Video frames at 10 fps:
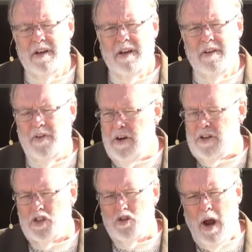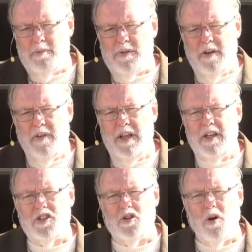if you're in a Stripes
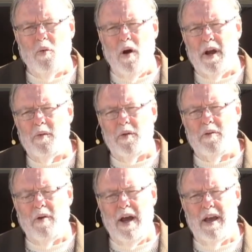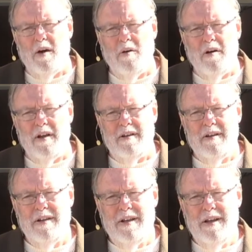convenience store working with the radio on,
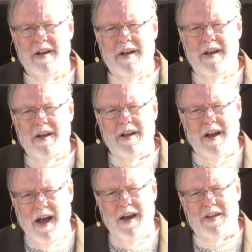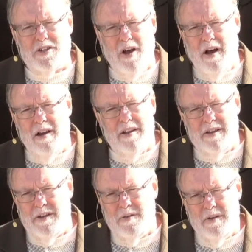God is calling
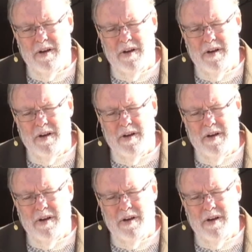you.